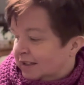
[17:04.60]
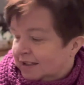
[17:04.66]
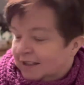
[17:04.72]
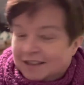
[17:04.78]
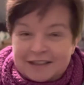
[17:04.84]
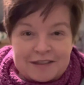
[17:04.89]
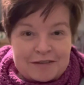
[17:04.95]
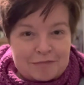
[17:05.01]

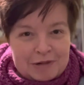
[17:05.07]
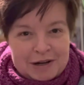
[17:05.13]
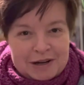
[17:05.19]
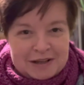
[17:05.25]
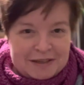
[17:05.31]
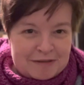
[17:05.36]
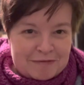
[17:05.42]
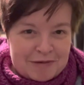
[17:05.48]

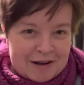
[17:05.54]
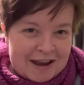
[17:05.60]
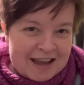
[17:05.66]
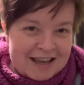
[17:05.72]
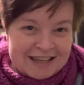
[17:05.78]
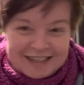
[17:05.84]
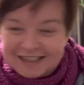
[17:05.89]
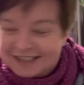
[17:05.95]
Surprise,
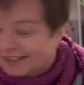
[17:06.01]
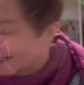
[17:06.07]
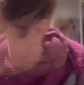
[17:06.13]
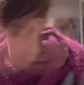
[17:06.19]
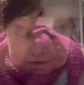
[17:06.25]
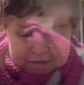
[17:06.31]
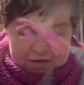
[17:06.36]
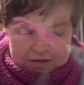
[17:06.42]
surprise.
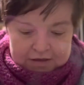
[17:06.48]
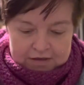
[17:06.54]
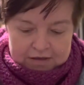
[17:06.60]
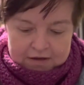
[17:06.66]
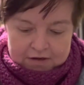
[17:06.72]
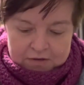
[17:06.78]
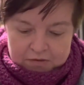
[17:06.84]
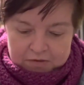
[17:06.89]

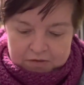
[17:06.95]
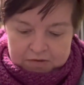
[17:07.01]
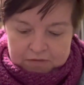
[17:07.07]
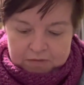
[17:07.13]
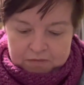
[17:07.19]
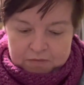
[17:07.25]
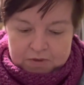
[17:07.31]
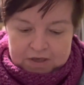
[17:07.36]
Now,
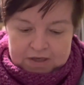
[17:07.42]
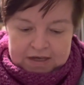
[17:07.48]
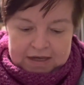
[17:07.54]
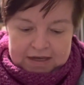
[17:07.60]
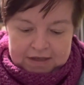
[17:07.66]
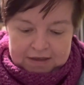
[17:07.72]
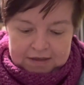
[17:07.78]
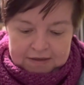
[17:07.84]
what
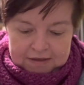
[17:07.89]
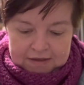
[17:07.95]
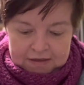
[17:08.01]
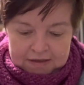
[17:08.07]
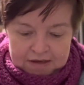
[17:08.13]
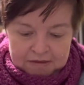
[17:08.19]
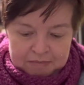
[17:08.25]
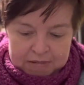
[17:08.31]
else
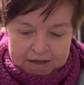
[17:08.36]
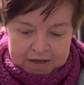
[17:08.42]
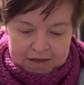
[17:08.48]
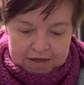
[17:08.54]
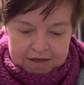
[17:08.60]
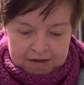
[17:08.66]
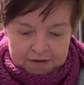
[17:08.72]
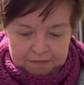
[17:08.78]
did I
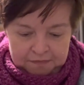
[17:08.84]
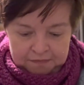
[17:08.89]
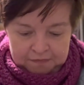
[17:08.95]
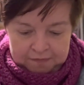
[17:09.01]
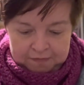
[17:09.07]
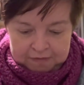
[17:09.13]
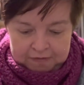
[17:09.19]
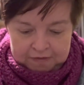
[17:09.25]
buy?
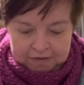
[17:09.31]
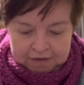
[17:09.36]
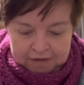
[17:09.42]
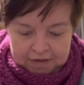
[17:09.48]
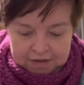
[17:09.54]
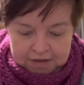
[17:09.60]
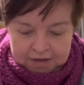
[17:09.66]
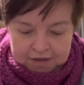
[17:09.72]

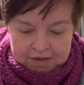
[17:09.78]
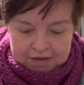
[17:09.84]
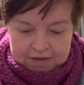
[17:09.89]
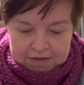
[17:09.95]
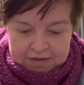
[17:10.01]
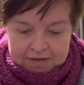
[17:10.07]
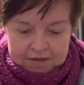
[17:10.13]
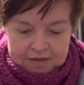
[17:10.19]

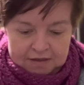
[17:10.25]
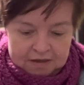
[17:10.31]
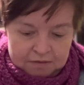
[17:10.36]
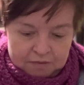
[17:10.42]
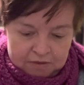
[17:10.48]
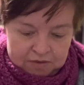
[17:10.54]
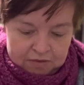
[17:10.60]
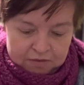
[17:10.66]
Since I
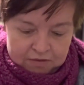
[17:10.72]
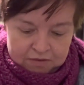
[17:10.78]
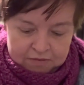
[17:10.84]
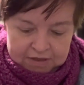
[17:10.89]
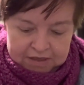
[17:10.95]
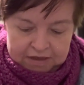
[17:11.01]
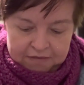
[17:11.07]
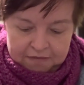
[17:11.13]
was
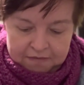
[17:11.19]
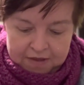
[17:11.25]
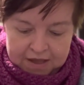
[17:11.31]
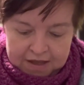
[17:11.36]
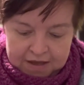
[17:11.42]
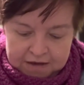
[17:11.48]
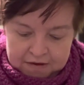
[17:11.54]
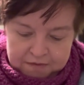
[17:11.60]
already
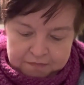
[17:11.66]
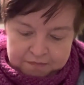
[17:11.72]
there,